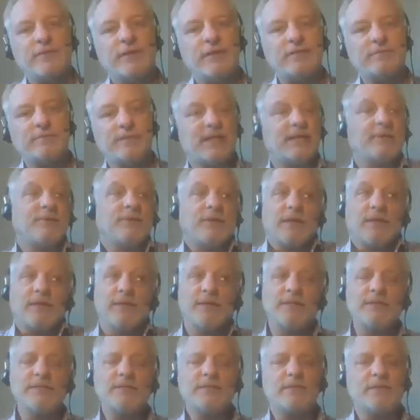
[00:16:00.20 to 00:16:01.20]
with, but I work on
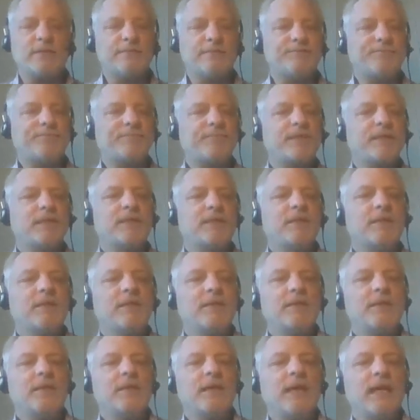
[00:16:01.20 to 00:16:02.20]
this.
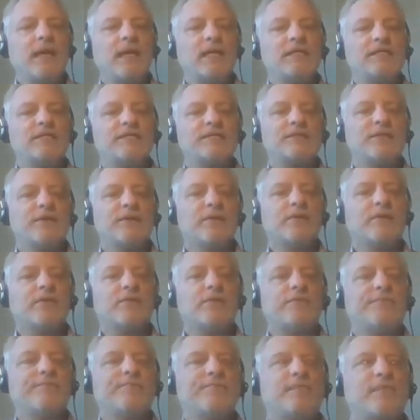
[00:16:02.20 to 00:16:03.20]
And
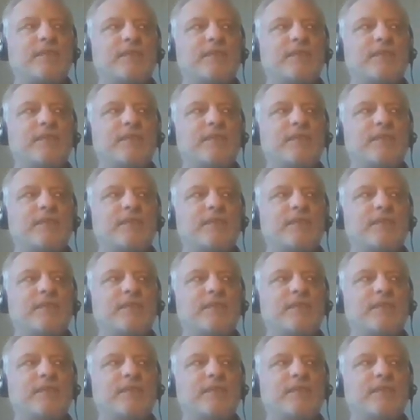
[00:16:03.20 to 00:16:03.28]
so